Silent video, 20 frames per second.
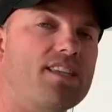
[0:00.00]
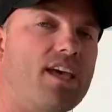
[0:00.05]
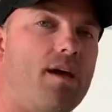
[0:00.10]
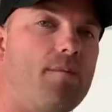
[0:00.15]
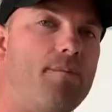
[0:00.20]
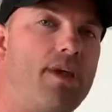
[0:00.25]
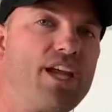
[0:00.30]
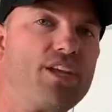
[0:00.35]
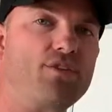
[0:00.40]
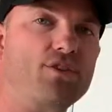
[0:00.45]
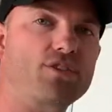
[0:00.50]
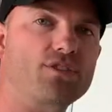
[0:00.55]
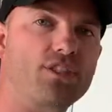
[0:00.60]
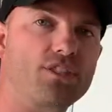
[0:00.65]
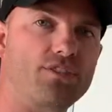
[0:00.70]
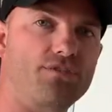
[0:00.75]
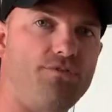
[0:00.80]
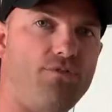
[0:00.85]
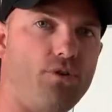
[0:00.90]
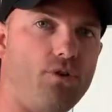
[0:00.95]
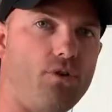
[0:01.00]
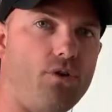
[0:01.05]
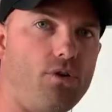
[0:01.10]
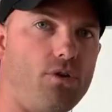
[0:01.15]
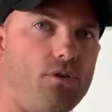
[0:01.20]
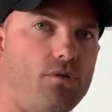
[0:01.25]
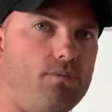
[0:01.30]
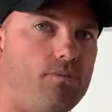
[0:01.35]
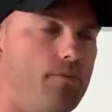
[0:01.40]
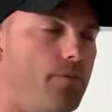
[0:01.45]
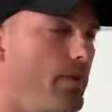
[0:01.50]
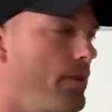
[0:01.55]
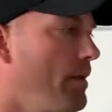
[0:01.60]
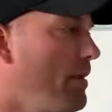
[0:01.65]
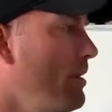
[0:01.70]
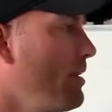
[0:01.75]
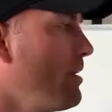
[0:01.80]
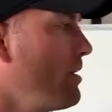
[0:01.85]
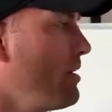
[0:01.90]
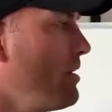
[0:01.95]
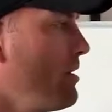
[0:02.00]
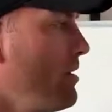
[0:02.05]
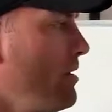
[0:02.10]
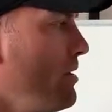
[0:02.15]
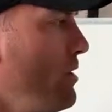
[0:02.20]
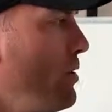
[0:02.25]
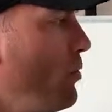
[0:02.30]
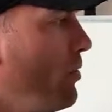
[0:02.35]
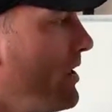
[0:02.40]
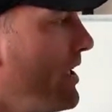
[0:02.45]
that matrix is full, you